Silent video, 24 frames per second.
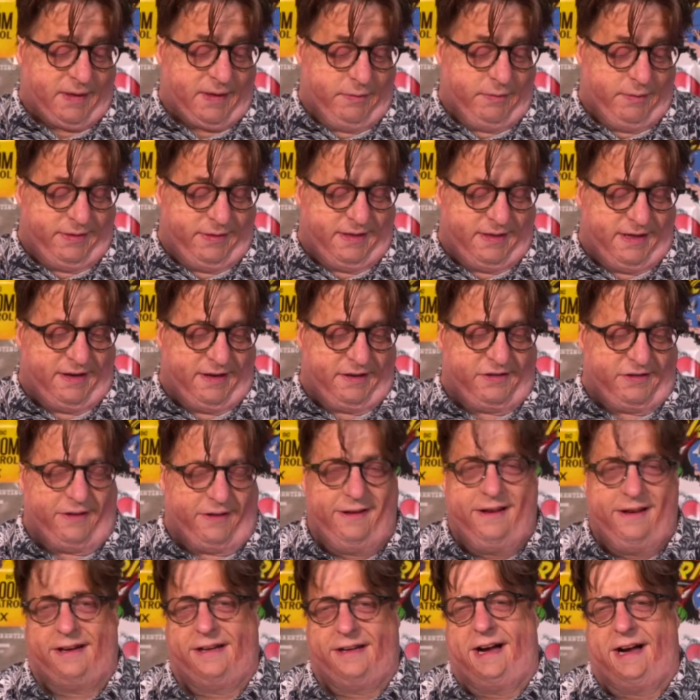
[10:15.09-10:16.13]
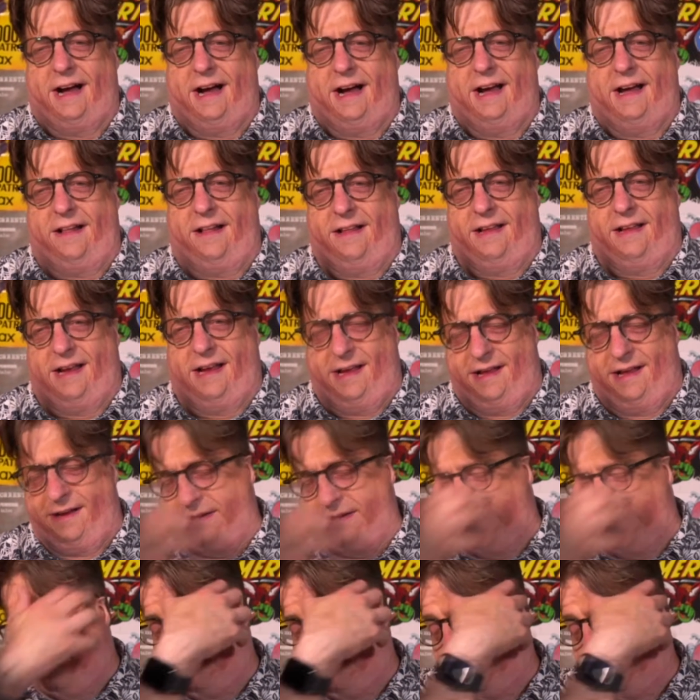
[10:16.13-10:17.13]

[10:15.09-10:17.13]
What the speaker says: with Selina Kyle and